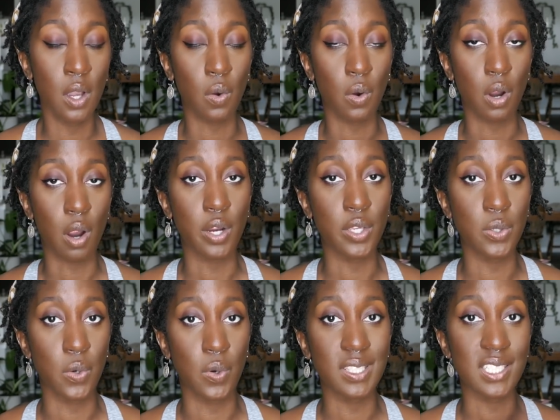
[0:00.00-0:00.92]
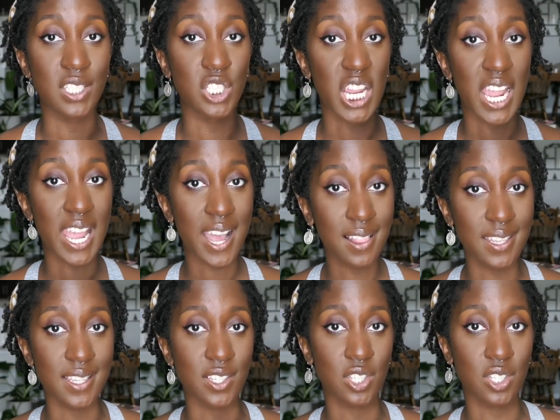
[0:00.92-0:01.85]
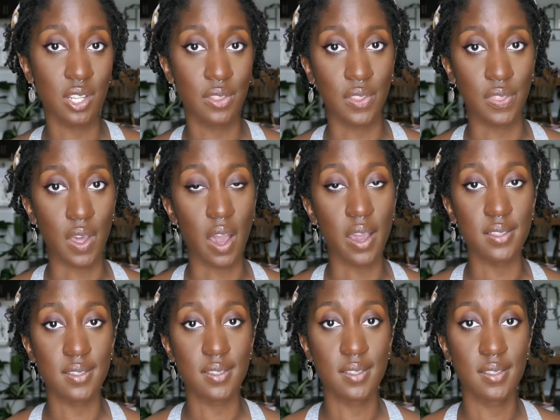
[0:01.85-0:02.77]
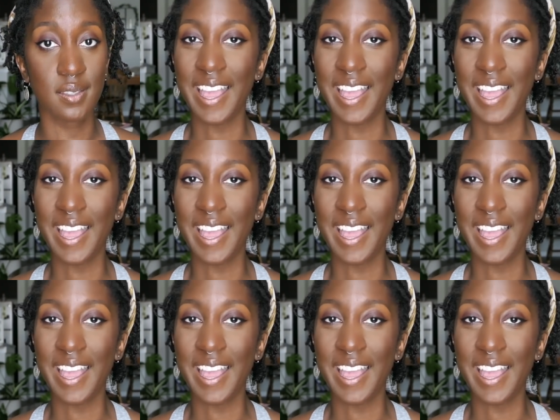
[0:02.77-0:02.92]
or are you going to challenge the thoughts?